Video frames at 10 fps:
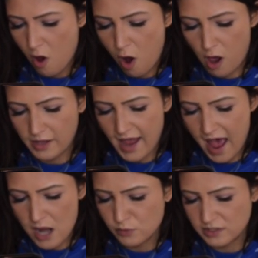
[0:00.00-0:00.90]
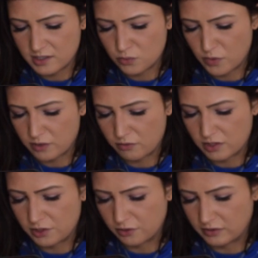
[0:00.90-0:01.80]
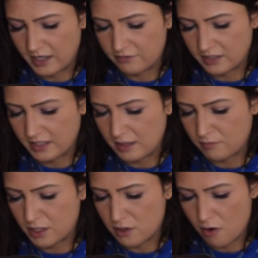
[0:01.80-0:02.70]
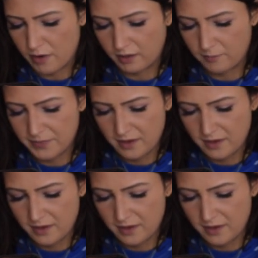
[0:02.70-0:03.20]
All I had was this window to your life to keep me going.